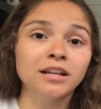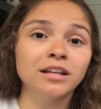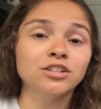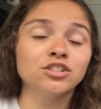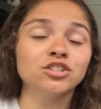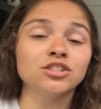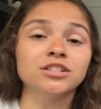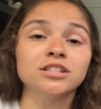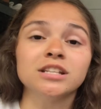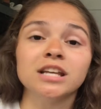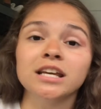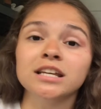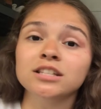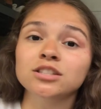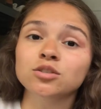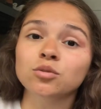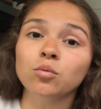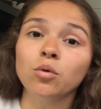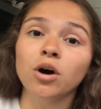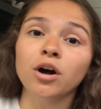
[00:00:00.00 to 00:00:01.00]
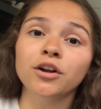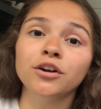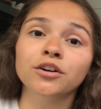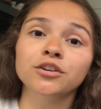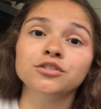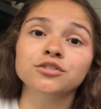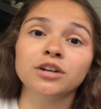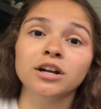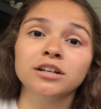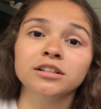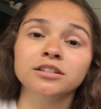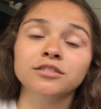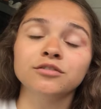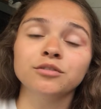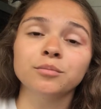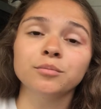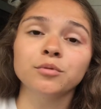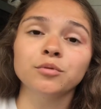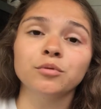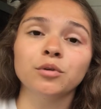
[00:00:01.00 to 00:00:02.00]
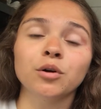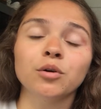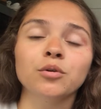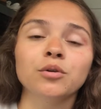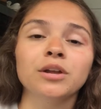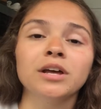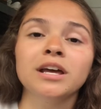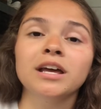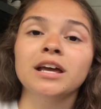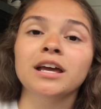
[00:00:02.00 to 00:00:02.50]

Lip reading: It just takes the water directly from the road